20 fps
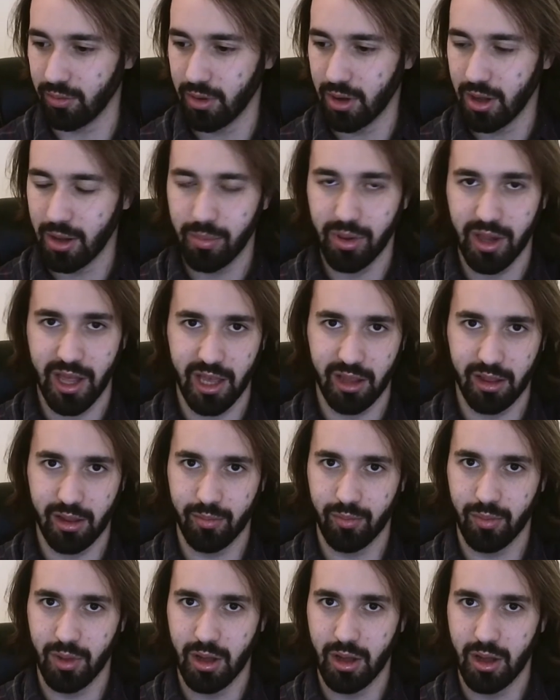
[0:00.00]
playing
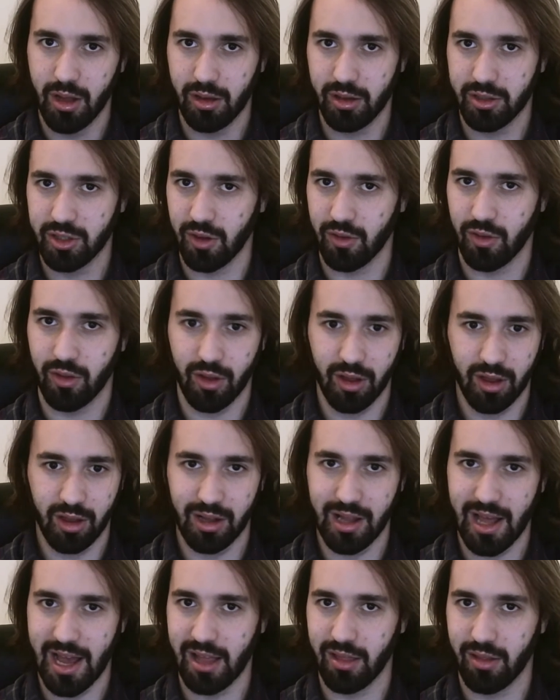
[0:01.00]
them. Just
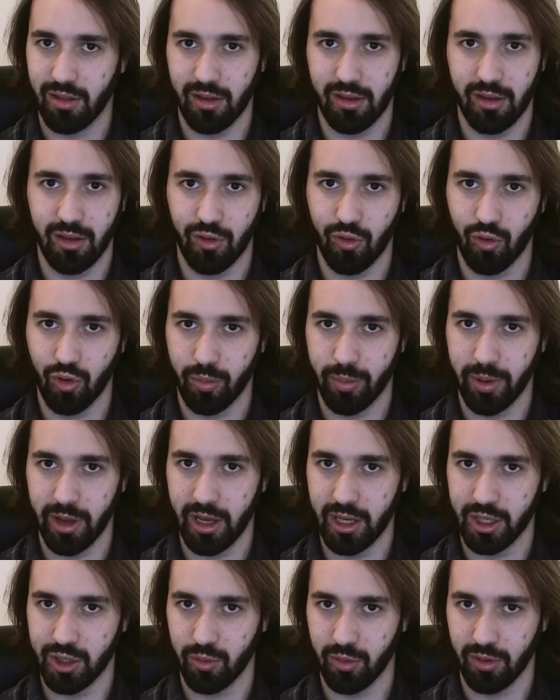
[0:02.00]
glanced at the store
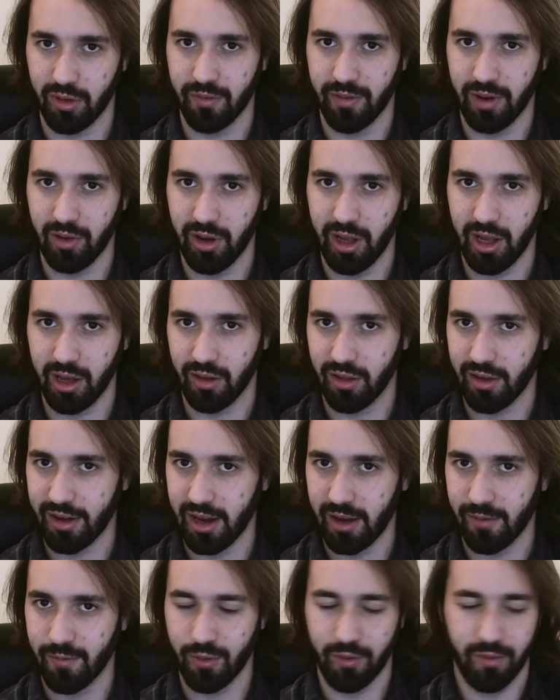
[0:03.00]
page. It wasn't very
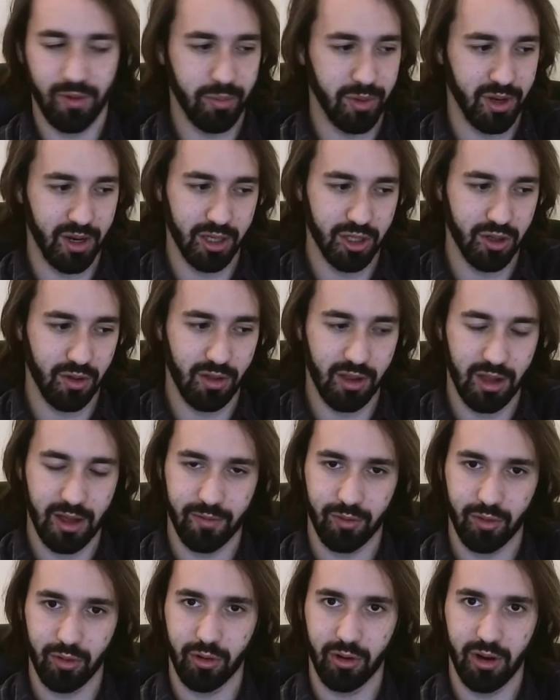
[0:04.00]
exciting for them, and they just
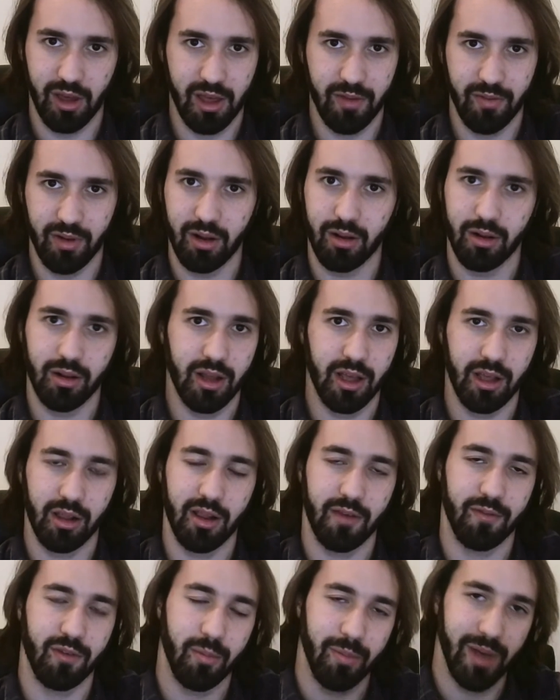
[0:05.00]
left, or they even
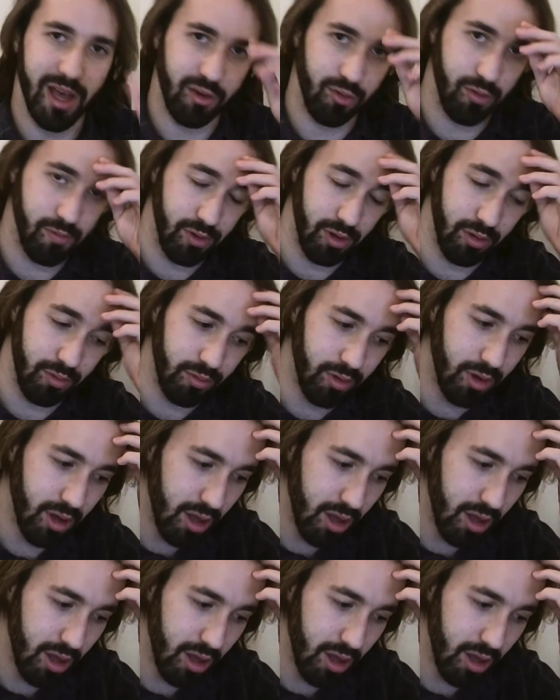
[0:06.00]
left a bad review.